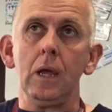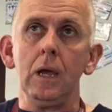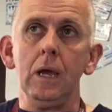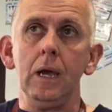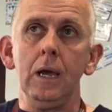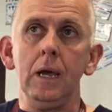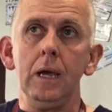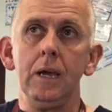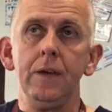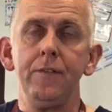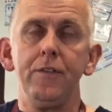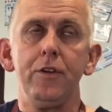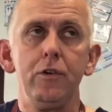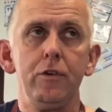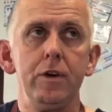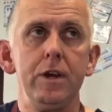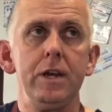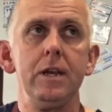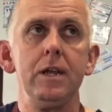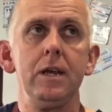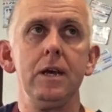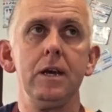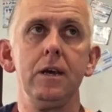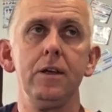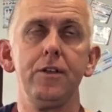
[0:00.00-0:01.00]
if you're in
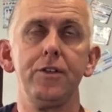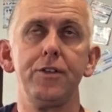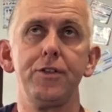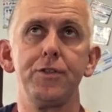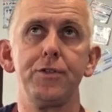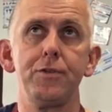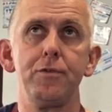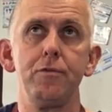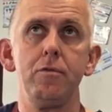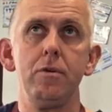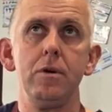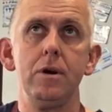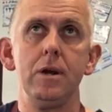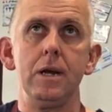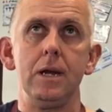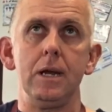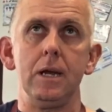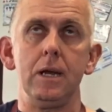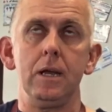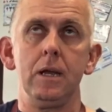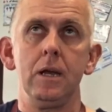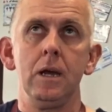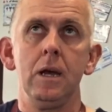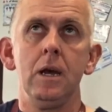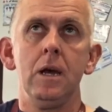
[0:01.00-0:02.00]
year
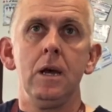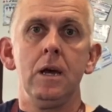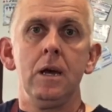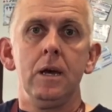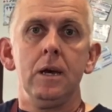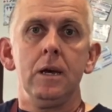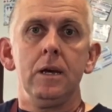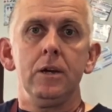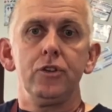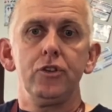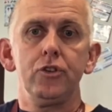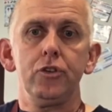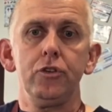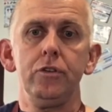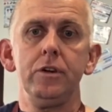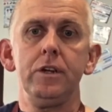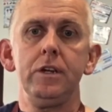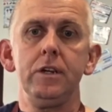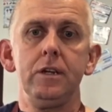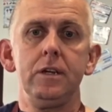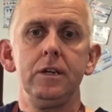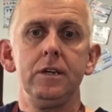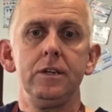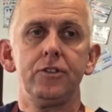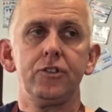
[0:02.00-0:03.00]
3, during
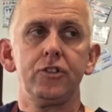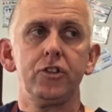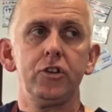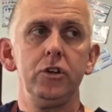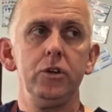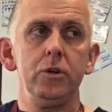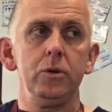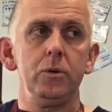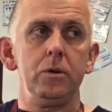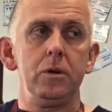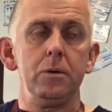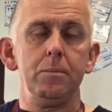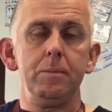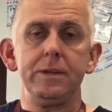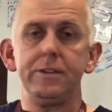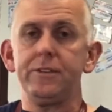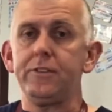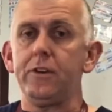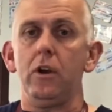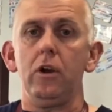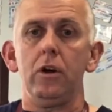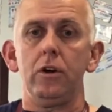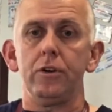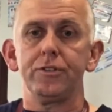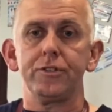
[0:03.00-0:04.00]
year 2, you missed a
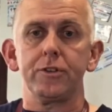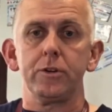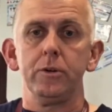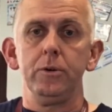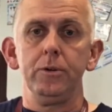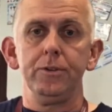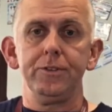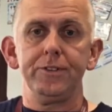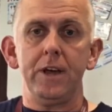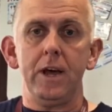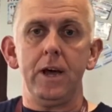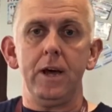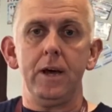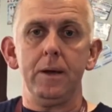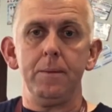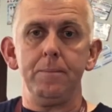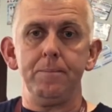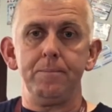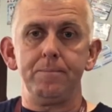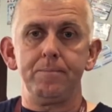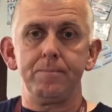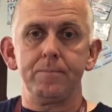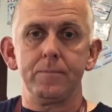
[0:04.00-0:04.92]
lot of school time.